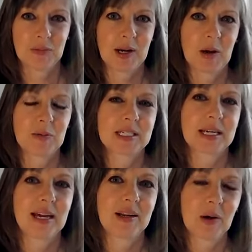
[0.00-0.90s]
when I was
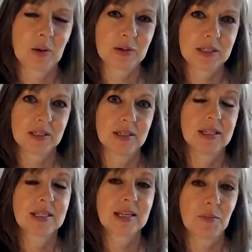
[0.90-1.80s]
diagnosed in
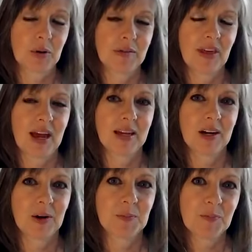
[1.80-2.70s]
December of that
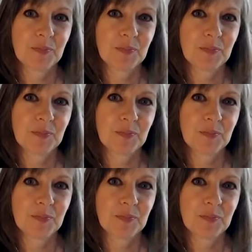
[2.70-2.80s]
year.